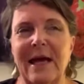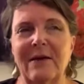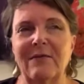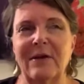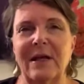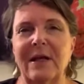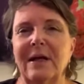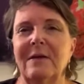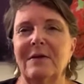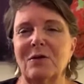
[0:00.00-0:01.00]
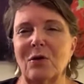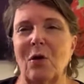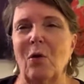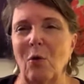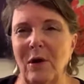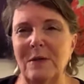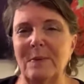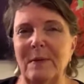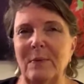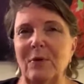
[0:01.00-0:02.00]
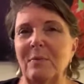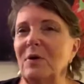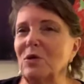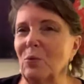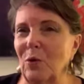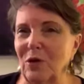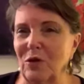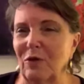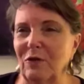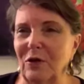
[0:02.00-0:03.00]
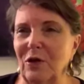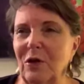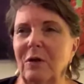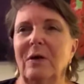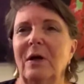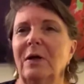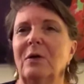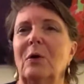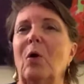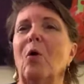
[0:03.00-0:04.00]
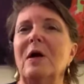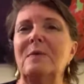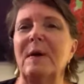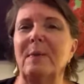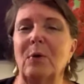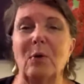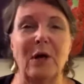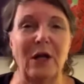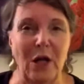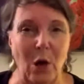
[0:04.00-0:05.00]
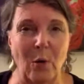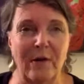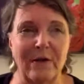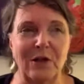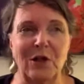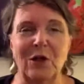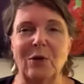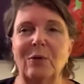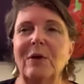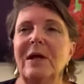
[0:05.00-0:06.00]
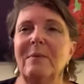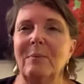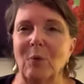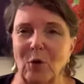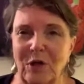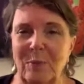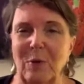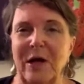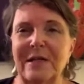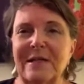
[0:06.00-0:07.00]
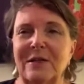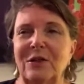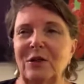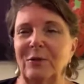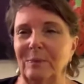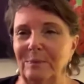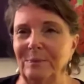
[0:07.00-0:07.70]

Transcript: carefully. There's always people who are much worse off than you. There are always people who are lower than you, more depressed than you.